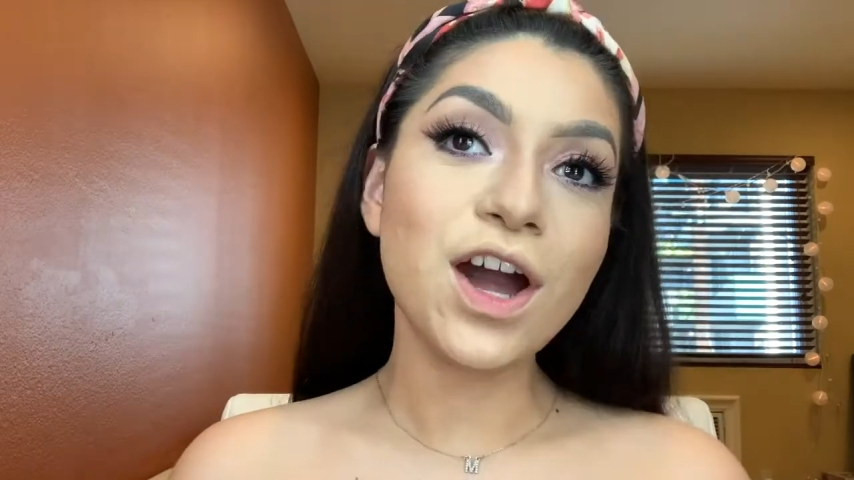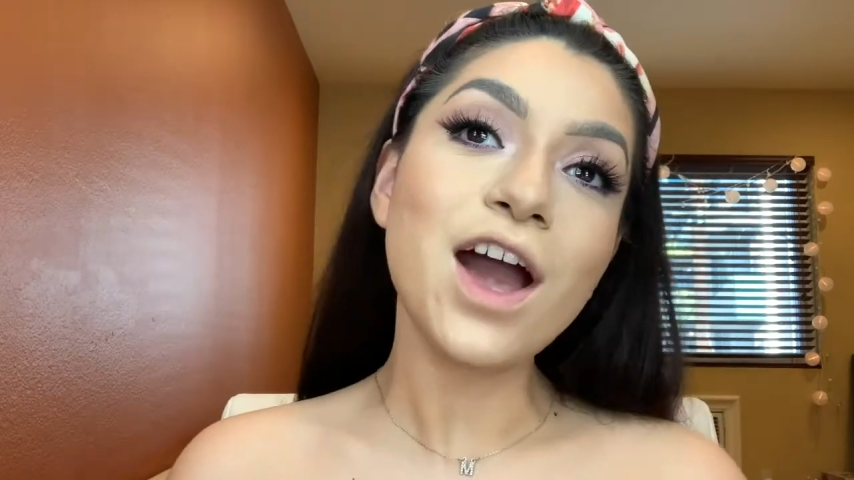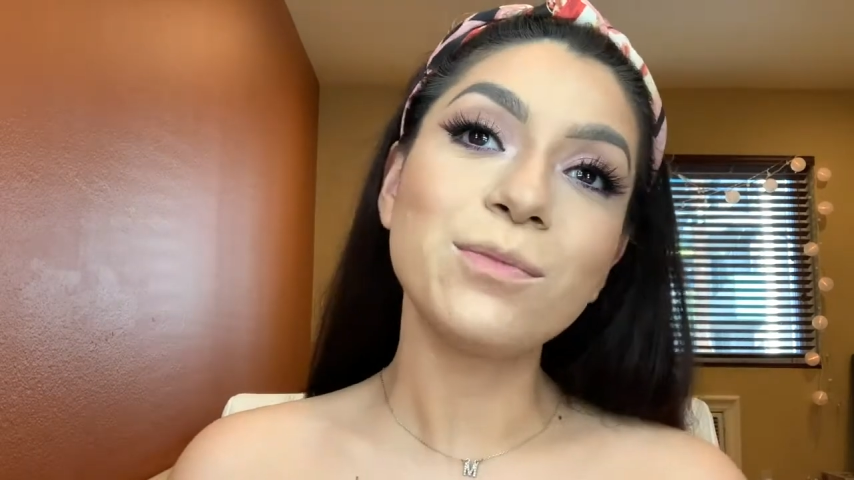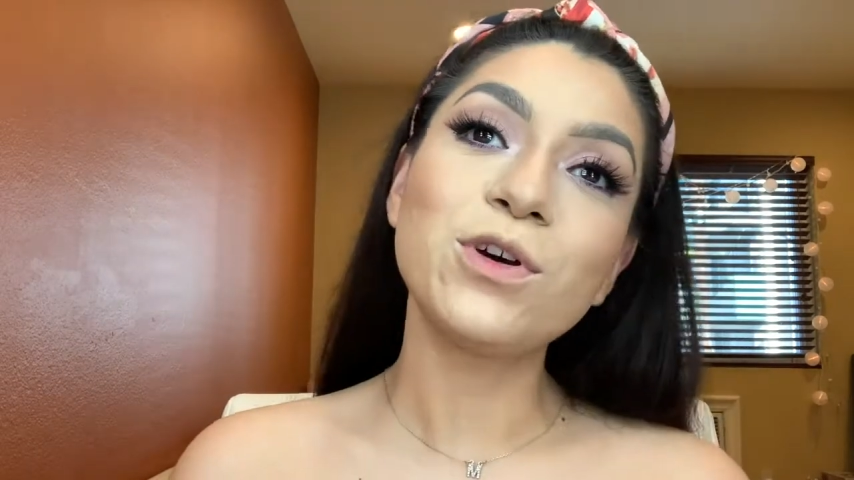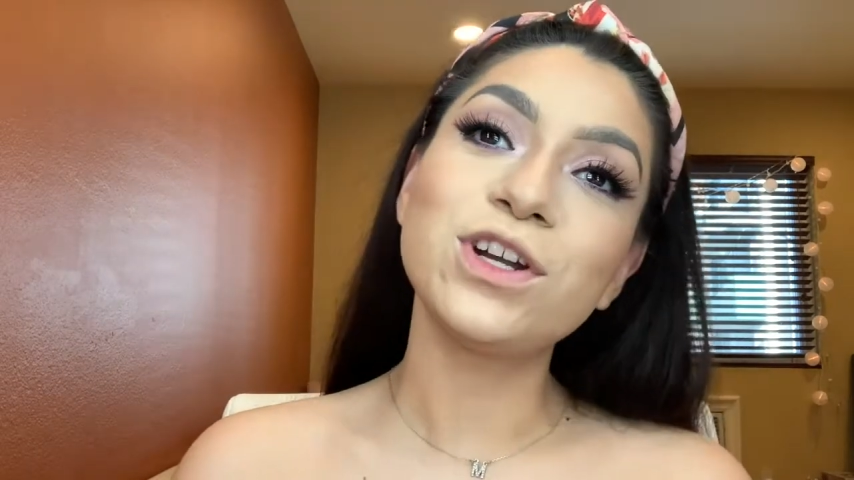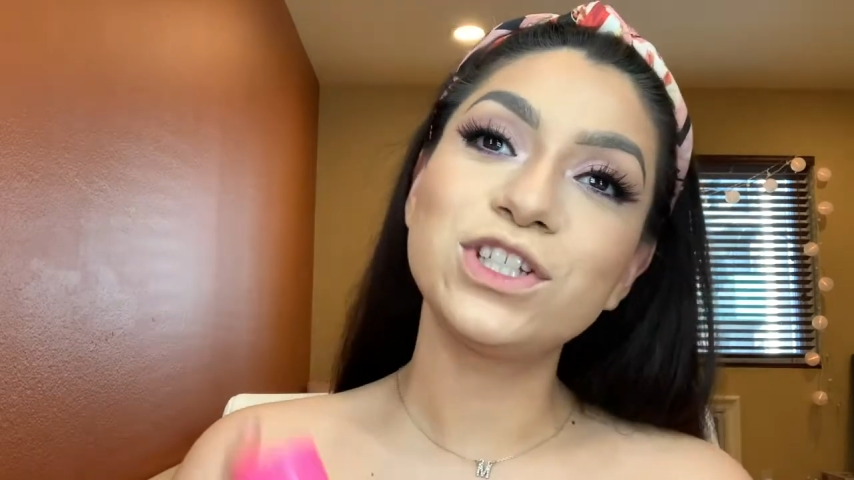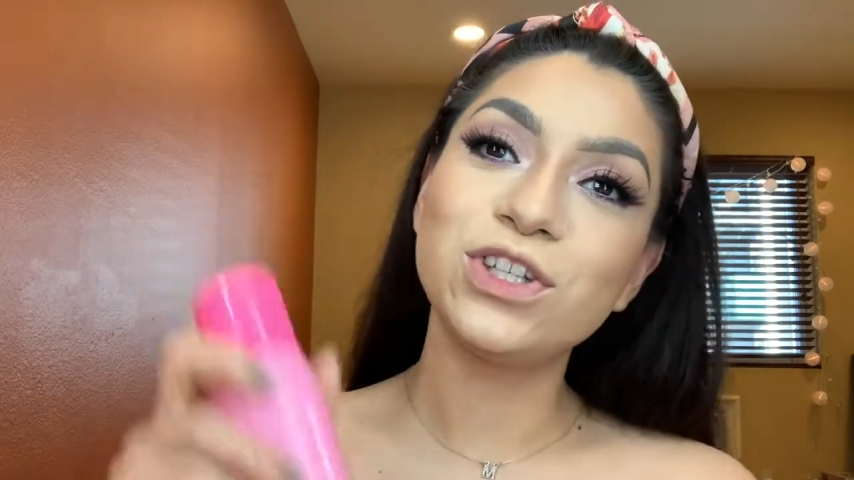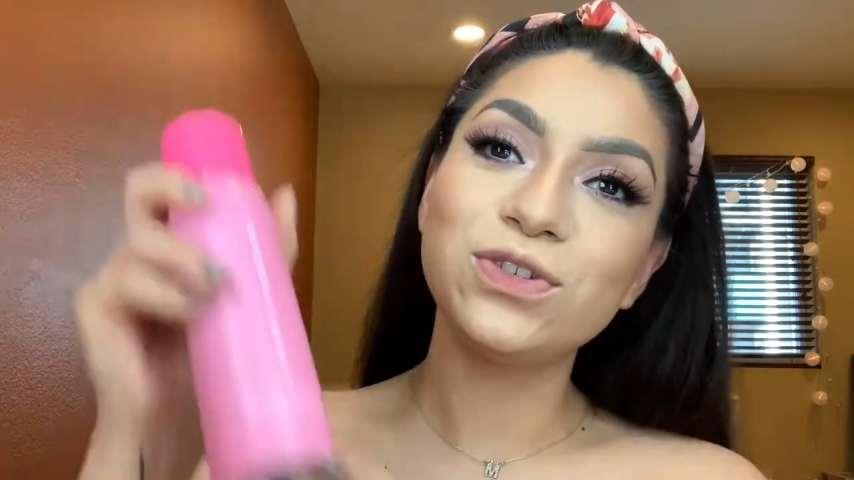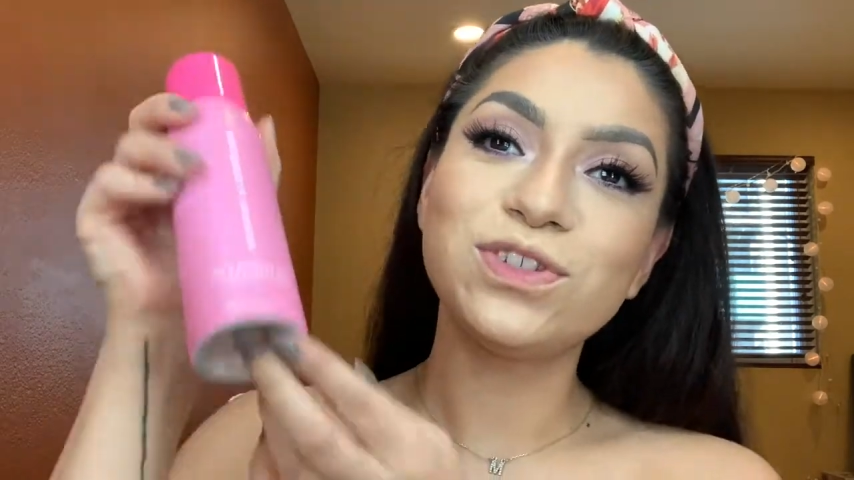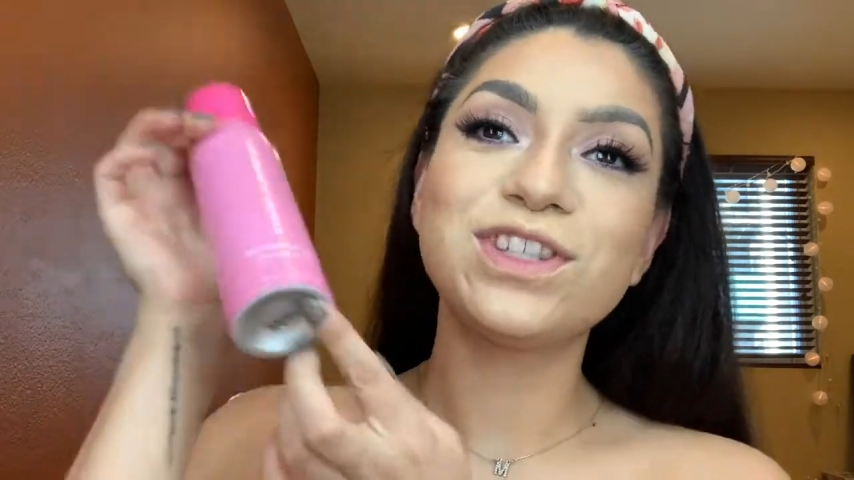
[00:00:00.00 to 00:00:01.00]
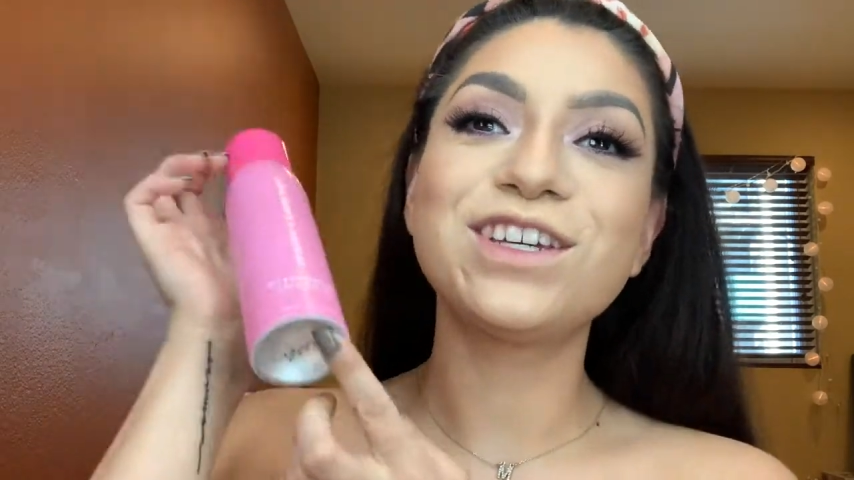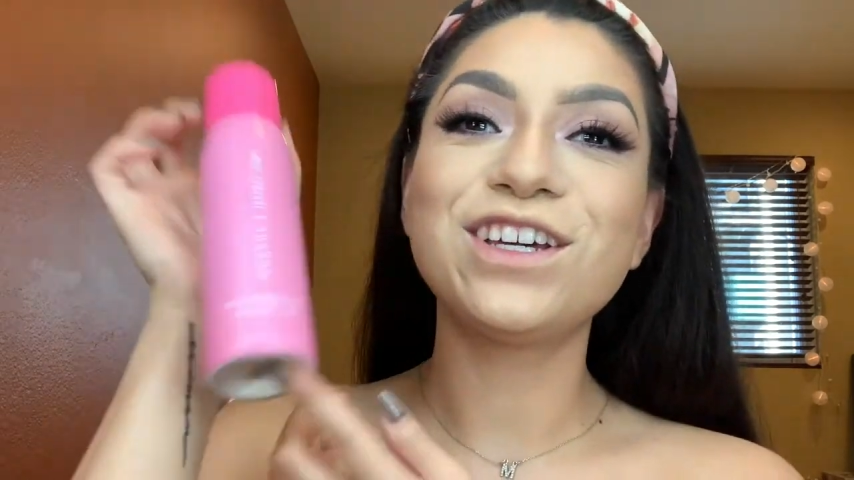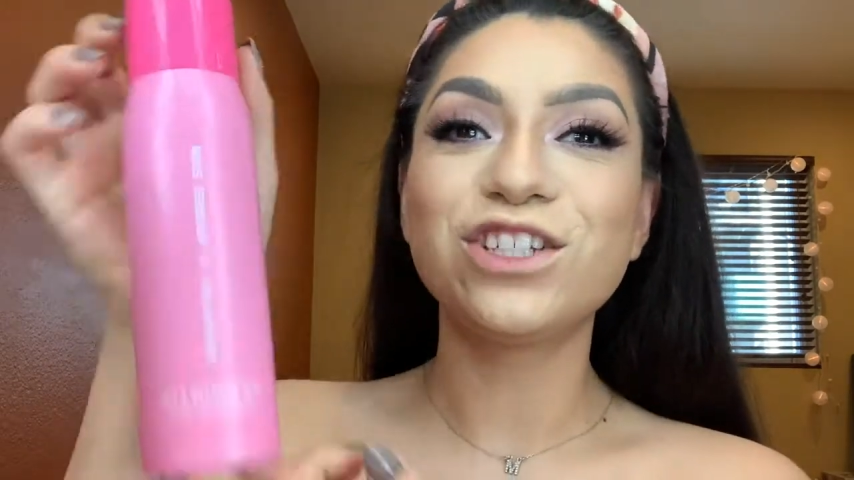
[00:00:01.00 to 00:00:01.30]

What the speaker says: I'm going to use the